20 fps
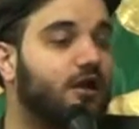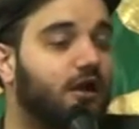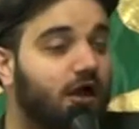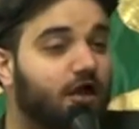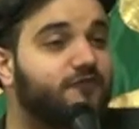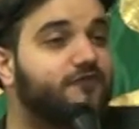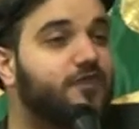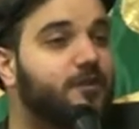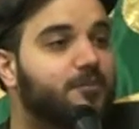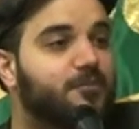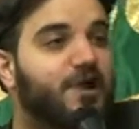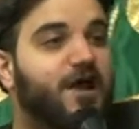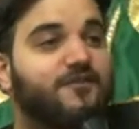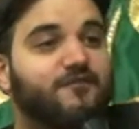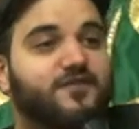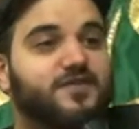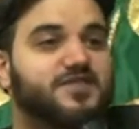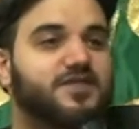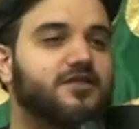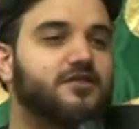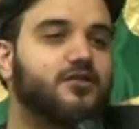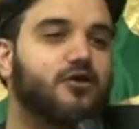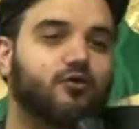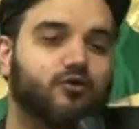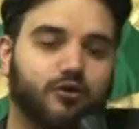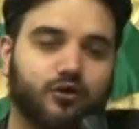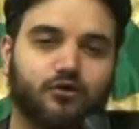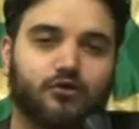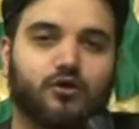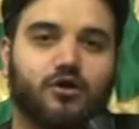of the prophets and the
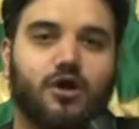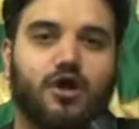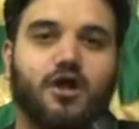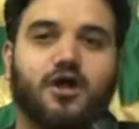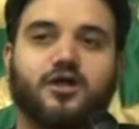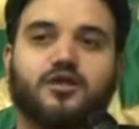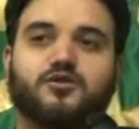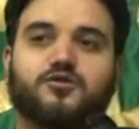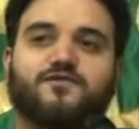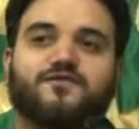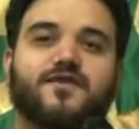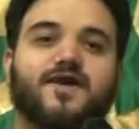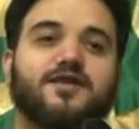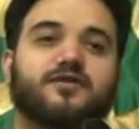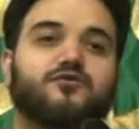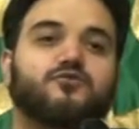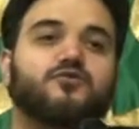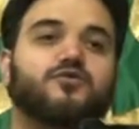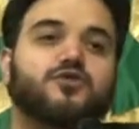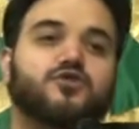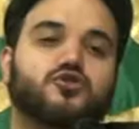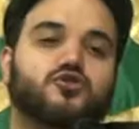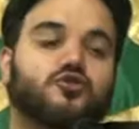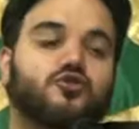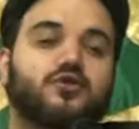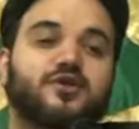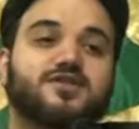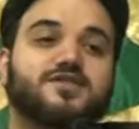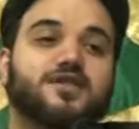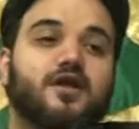Holy Quran, you find through the
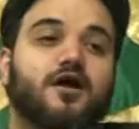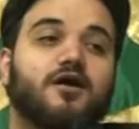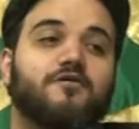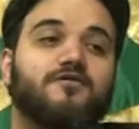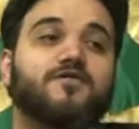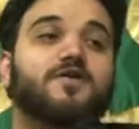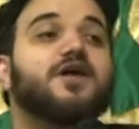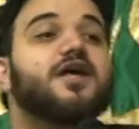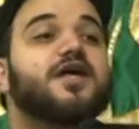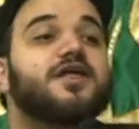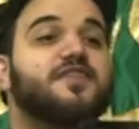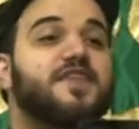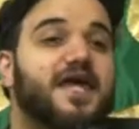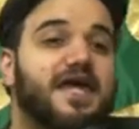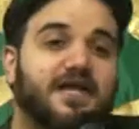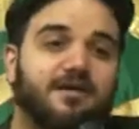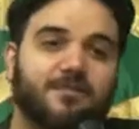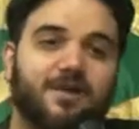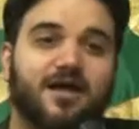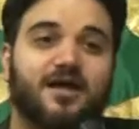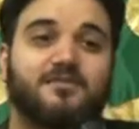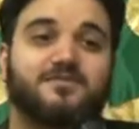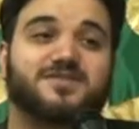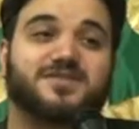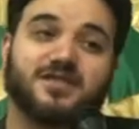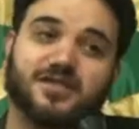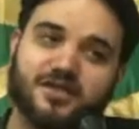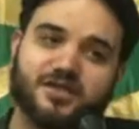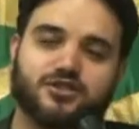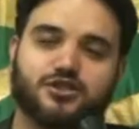stories of the
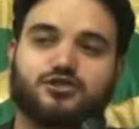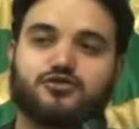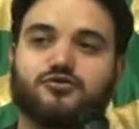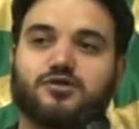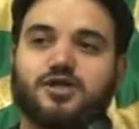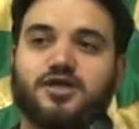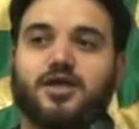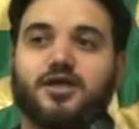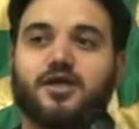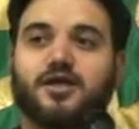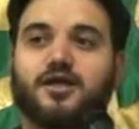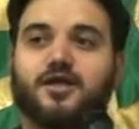Imams in history,